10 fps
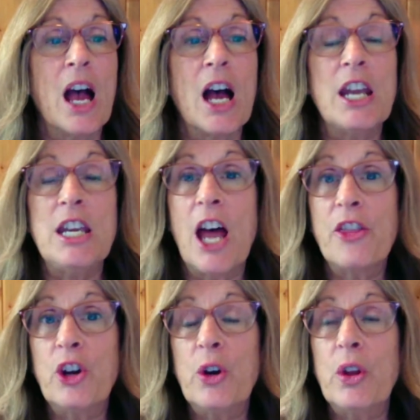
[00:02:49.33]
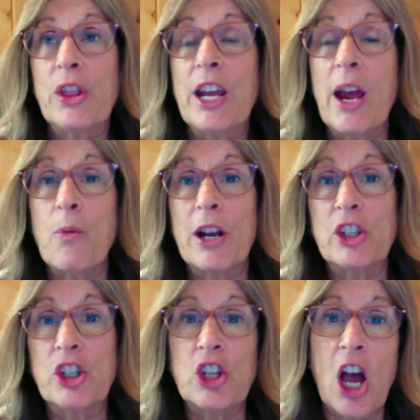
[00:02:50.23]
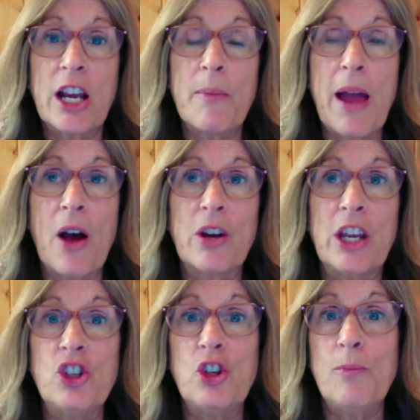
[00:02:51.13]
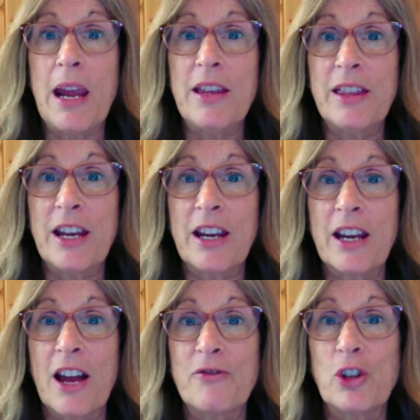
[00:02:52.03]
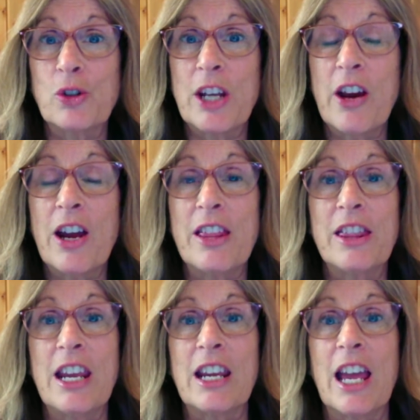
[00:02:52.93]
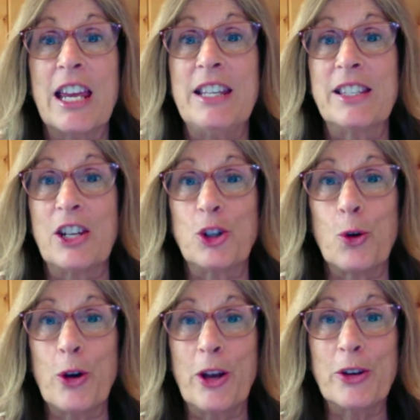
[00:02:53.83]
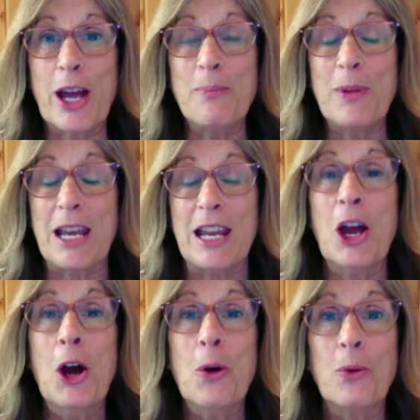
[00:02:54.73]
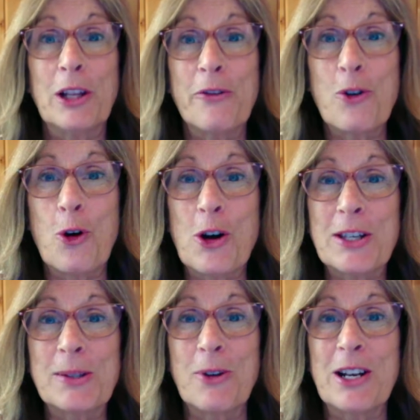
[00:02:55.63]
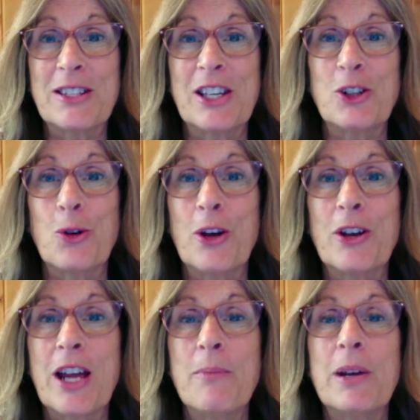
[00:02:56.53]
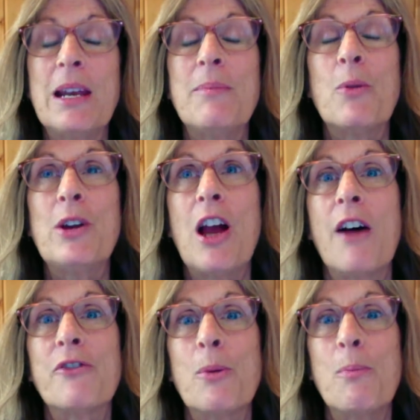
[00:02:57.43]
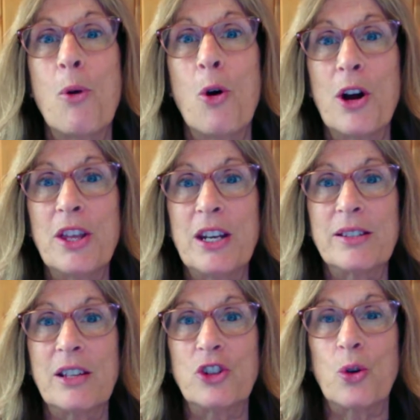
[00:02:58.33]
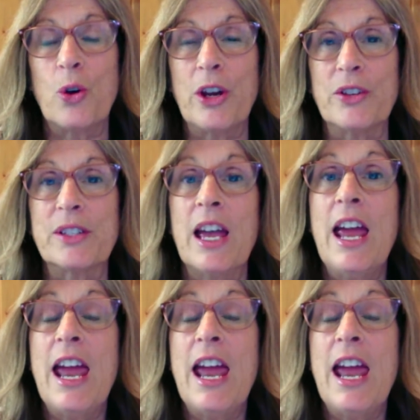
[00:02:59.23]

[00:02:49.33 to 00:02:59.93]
Another thing I wanted to talk about is you may think of doTERRA and think essential oil company. Well, of course we're an essential oil company, but we offer more than essential oils.